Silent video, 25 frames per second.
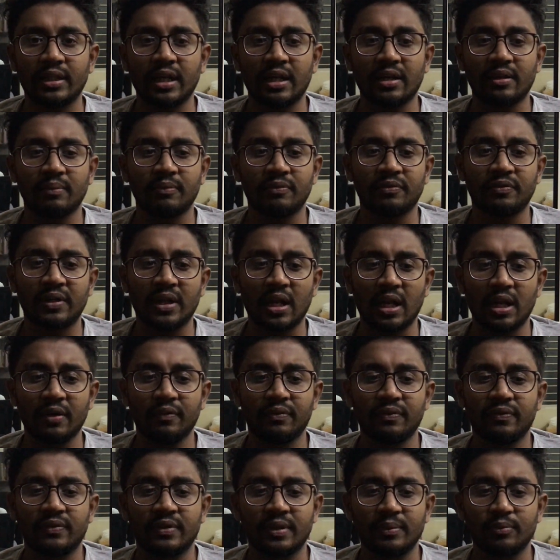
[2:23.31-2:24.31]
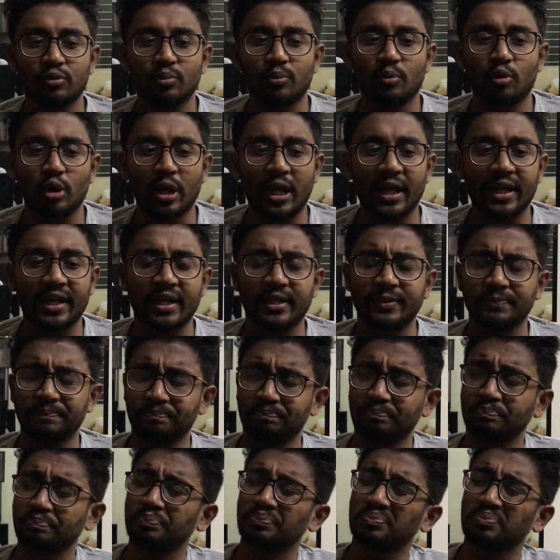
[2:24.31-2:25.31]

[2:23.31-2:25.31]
Their finale seems more like a